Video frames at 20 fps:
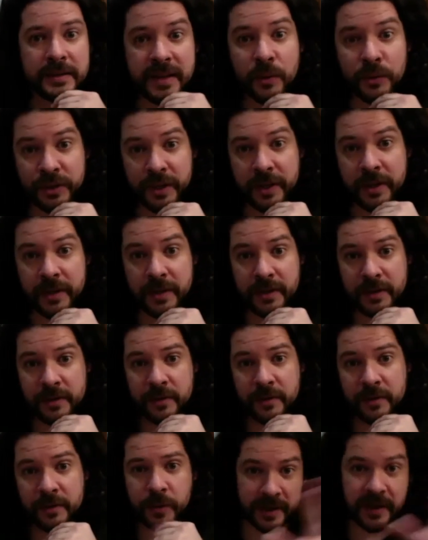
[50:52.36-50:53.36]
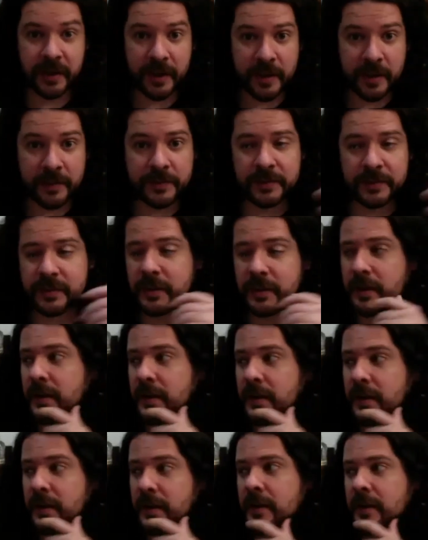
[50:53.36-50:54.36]
in San Jose, where he
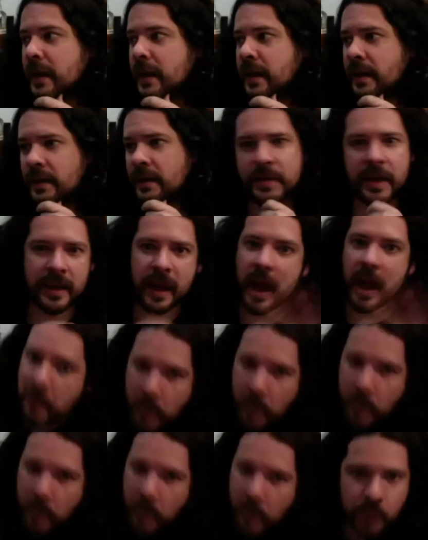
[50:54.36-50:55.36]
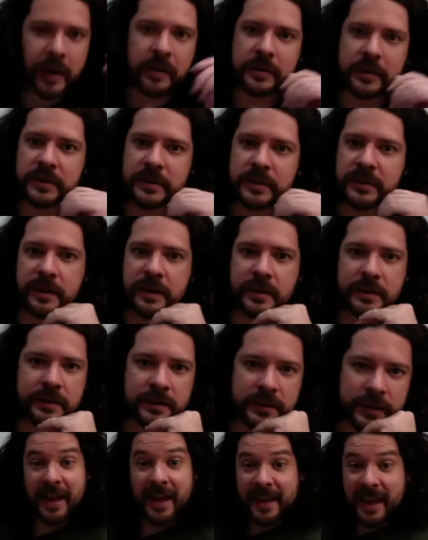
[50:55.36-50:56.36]
lives, and I got more records
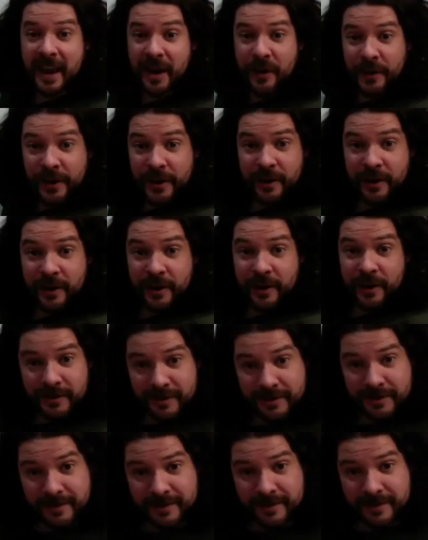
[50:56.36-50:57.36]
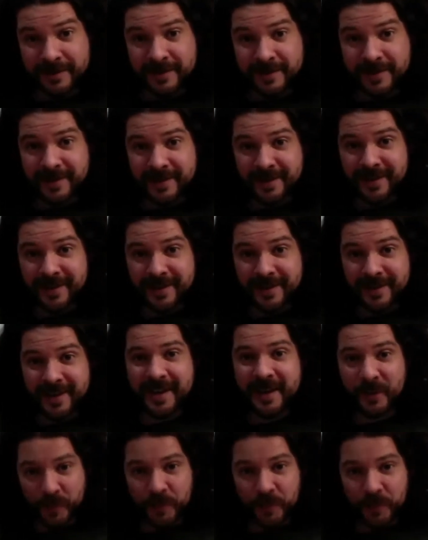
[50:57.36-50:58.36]
there. I had a carry-on
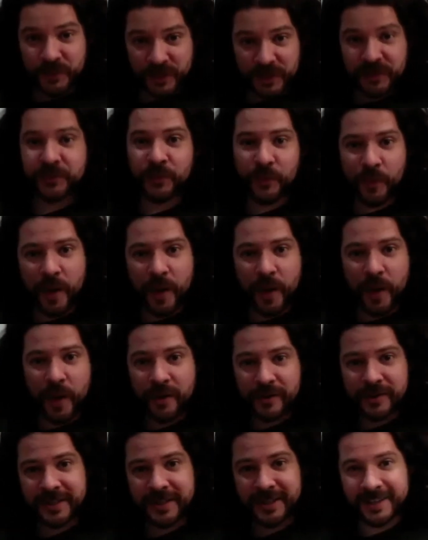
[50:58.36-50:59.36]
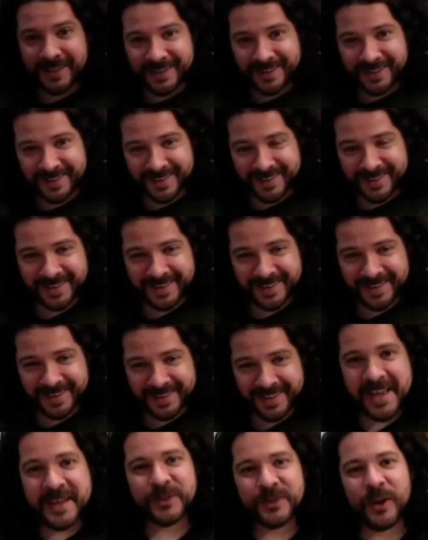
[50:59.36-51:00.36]
just for records.
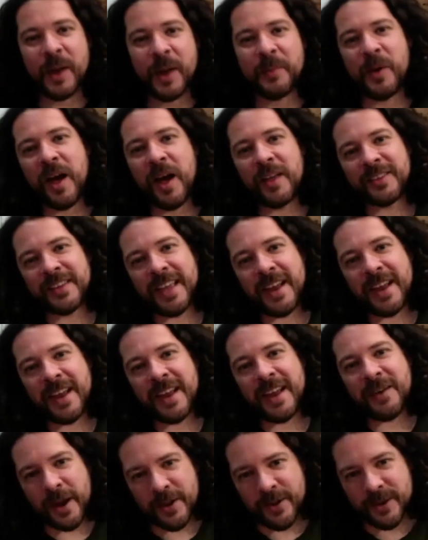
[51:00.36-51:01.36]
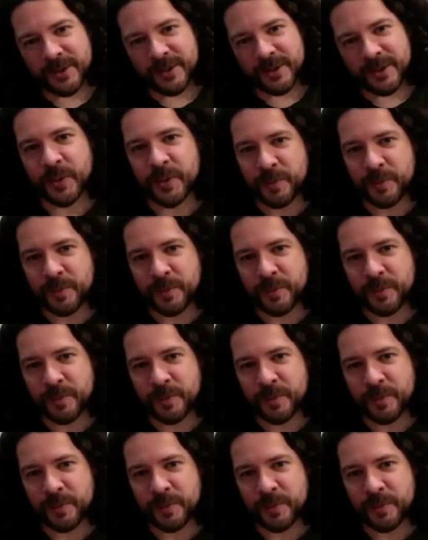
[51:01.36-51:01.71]
So I brought ten records